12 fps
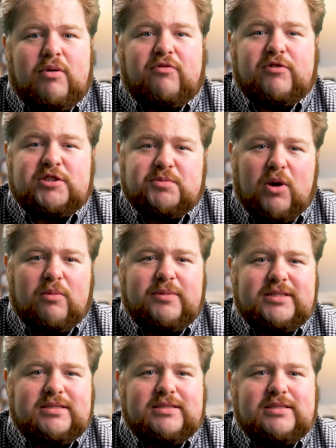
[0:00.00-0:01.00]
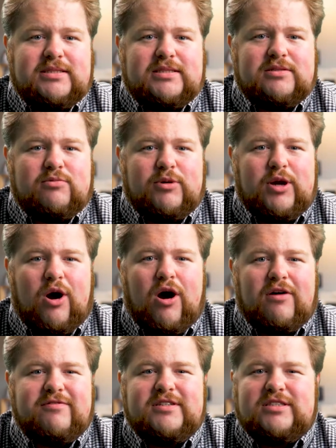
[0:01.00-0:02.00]
but for small businesses, we
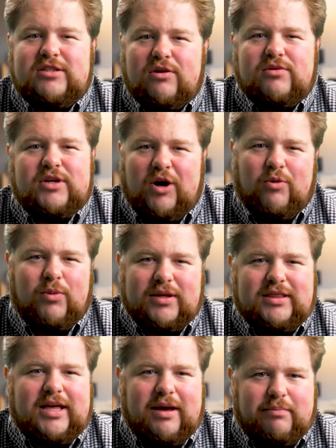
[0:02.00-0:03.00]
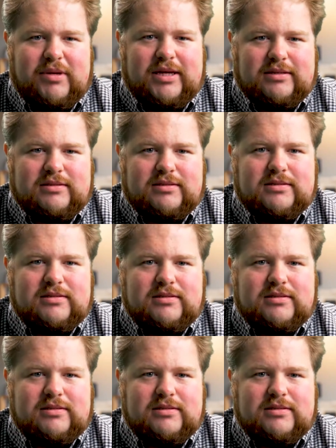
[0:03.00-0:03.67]
often don't know what that means.